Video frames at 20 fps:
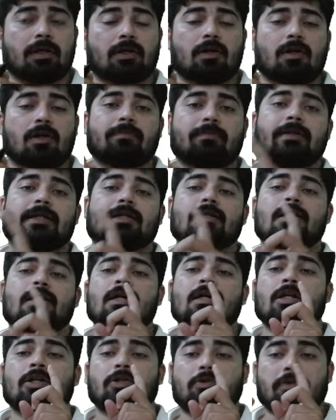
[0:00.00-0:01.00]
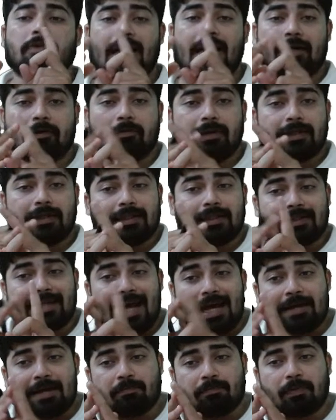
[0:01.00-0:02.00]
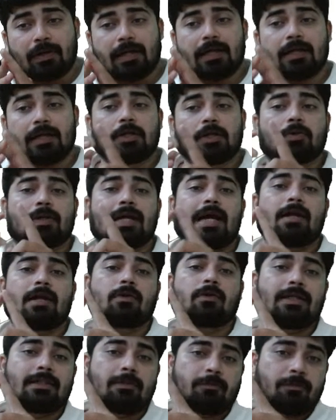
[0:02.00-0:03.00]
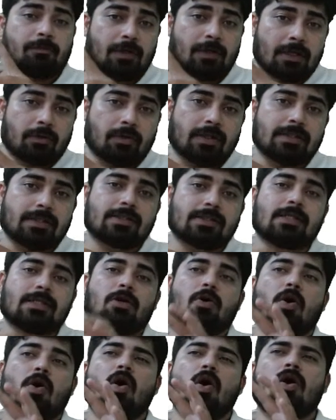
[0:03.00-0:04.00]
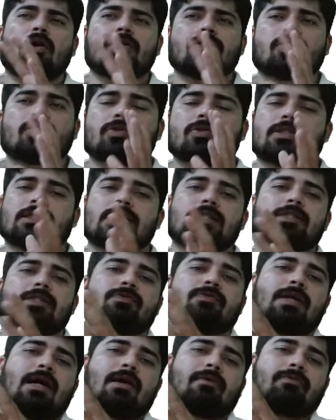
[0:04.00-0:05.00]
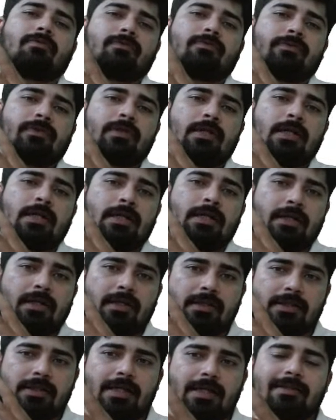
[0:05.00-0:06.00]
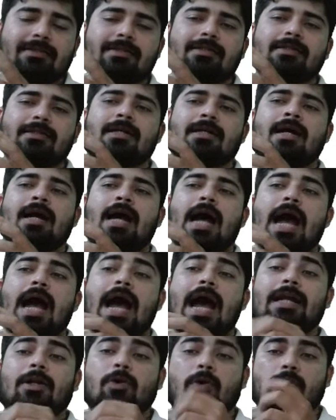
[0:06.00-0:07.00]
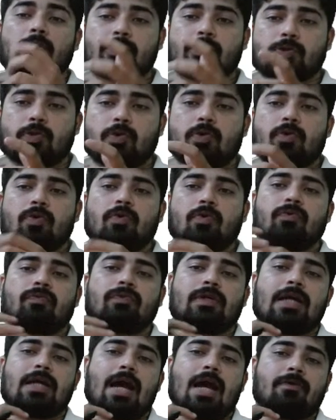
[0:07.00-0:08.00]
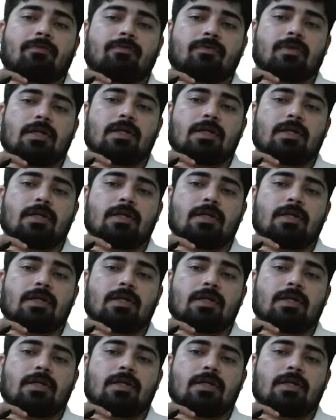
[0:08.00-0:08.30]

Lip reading: orbit, to calculate the time period, to calculate the frequency. All those things we have discussed, and also we have